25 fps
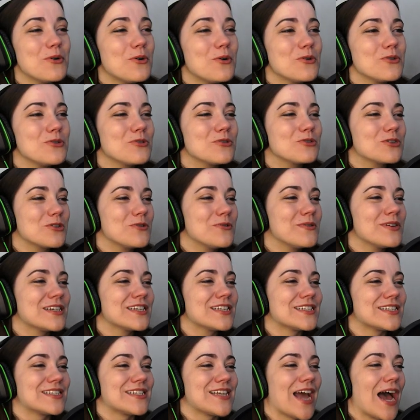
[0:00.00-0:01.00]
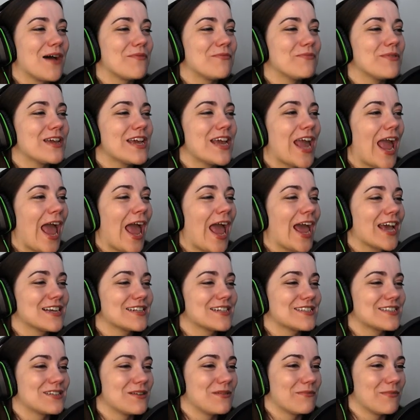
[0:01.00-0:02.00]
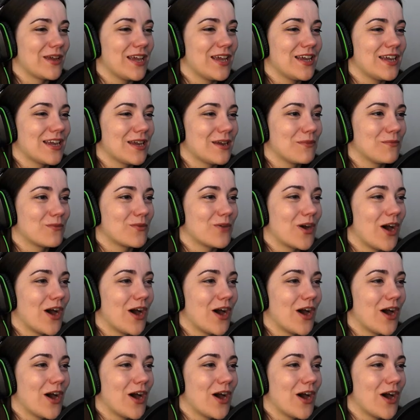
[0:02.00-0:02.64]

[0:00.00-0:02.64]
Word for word: all you're doing is tapping X to make him